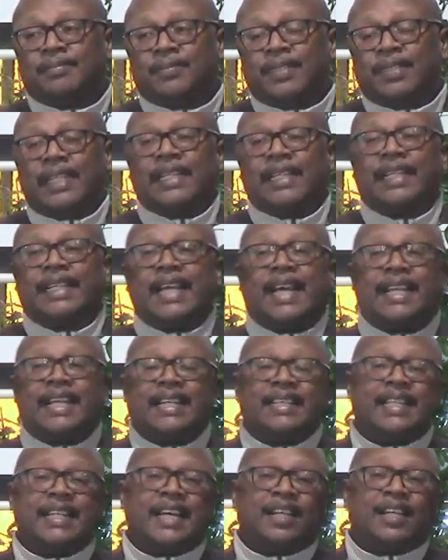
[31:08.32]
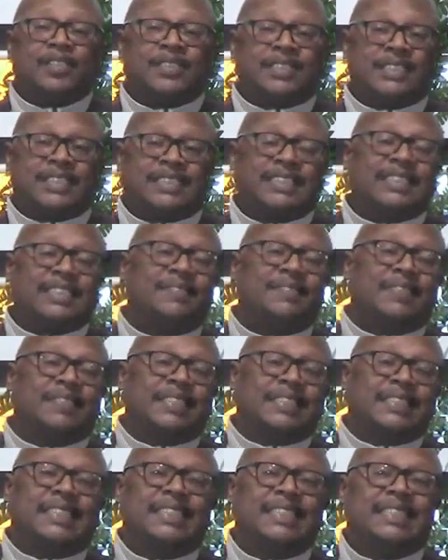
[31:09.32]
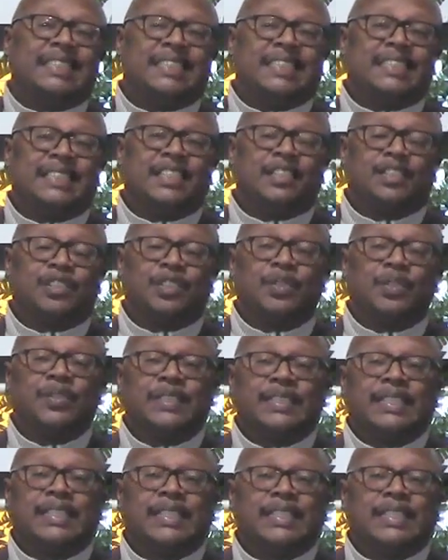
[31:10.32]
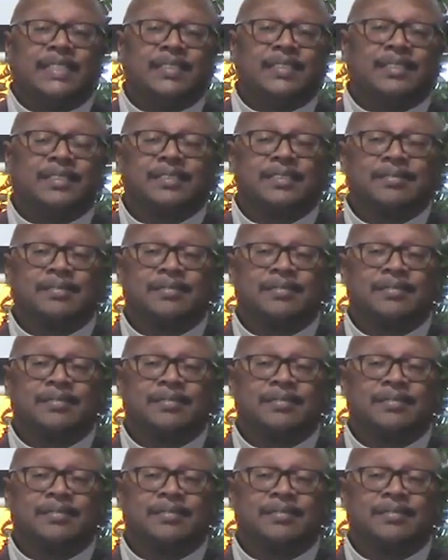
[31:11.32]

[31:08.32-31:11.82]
It got it down to 17 in 30 days.